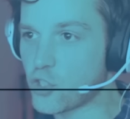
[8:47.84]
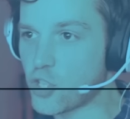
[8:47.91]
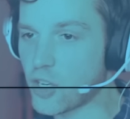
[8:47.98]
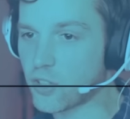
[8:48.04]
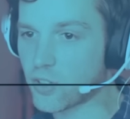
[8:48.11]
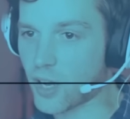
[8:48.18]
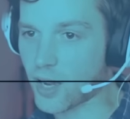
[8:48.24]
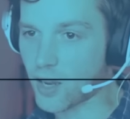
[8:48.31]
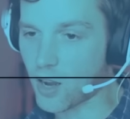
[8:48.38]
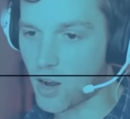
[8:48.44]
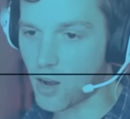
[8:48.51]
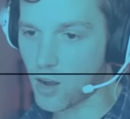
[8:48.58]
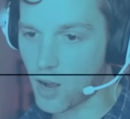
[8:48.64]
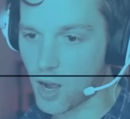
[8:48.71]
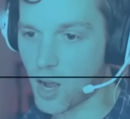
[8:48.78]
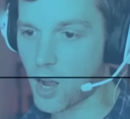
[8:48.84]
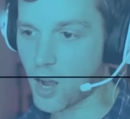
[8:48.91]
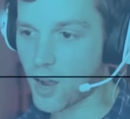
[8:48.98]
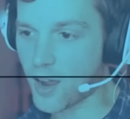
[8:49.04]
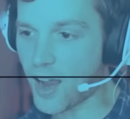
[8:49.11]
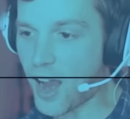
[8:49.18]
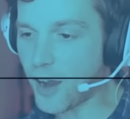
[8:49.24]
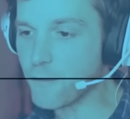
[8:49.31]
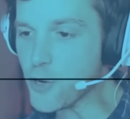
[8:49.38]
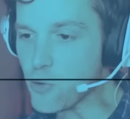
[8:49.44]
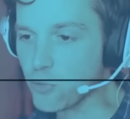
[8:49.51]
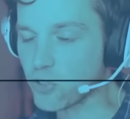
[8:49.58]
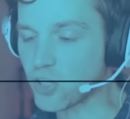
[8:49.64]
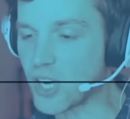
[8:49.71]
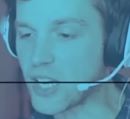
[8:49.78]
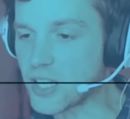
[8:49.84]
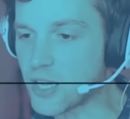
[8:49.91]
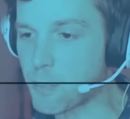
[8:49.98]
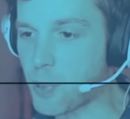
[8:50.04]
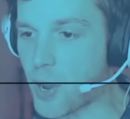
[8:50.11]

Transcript: She's like, uh, have you seen the